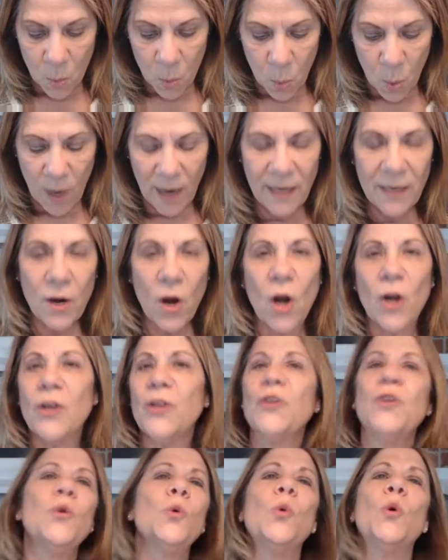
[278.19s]
what are
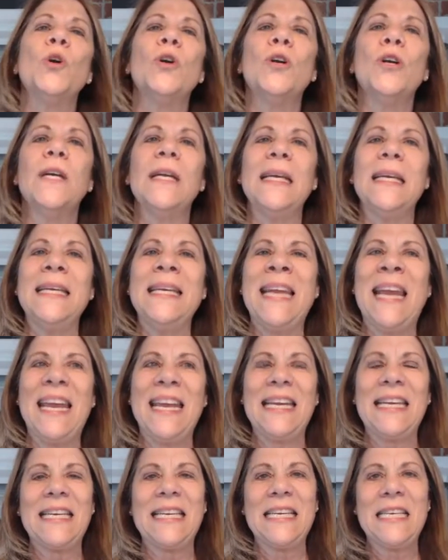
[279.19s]
your
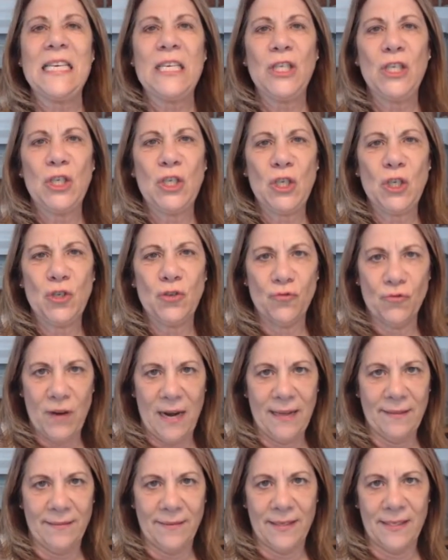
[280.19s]
innate
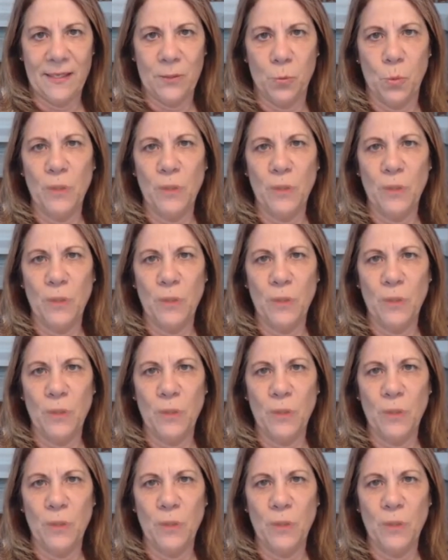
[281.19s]
strengths?